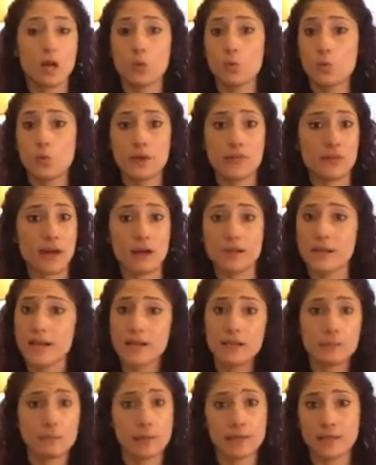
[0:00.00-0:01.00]
without
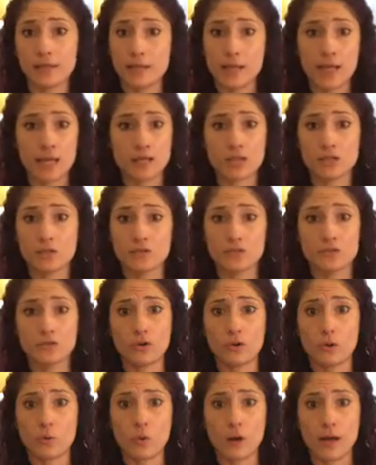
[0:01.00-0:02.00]
any medication
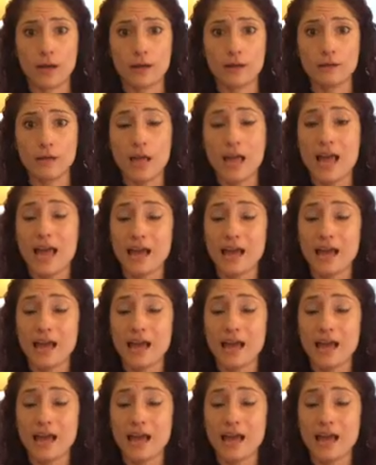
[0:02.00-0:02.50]
for a while.